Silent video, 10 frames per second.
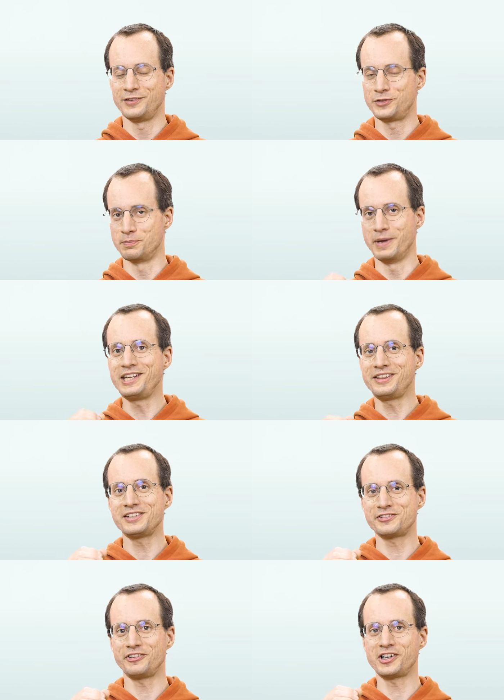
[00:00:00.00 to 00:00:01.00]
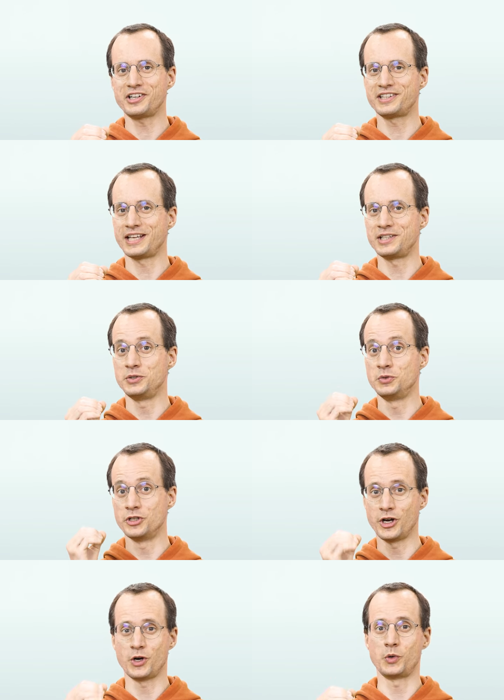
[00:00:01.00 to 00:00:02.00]
If you made it this far, then you
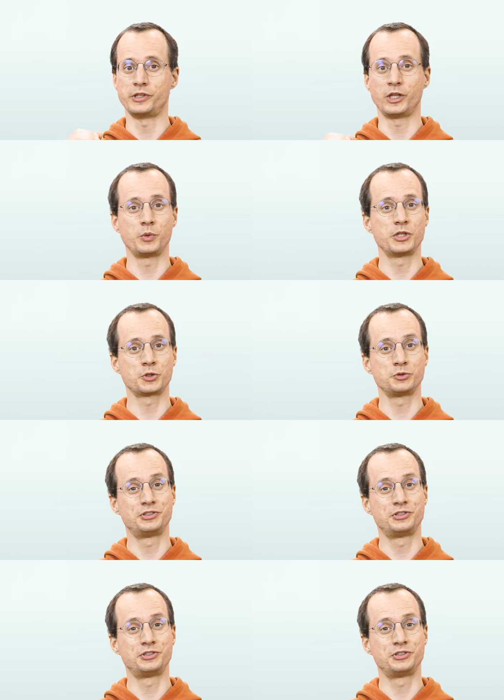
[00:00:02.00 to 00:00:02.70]
know that we should